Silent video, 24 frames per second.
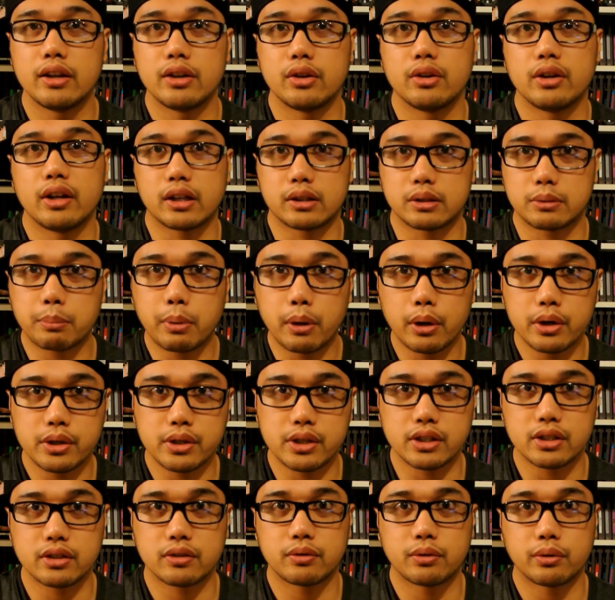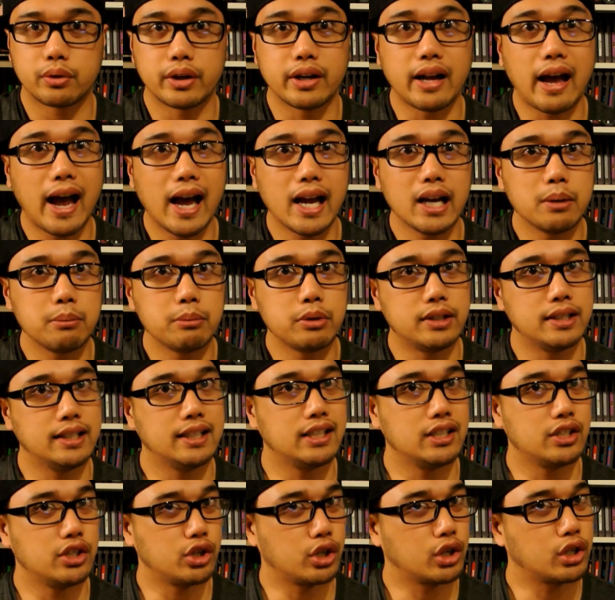your next purchase for an item you need
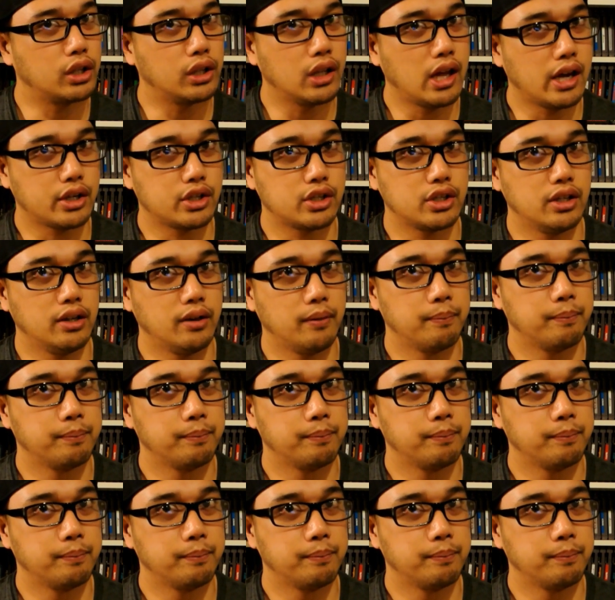in your collection.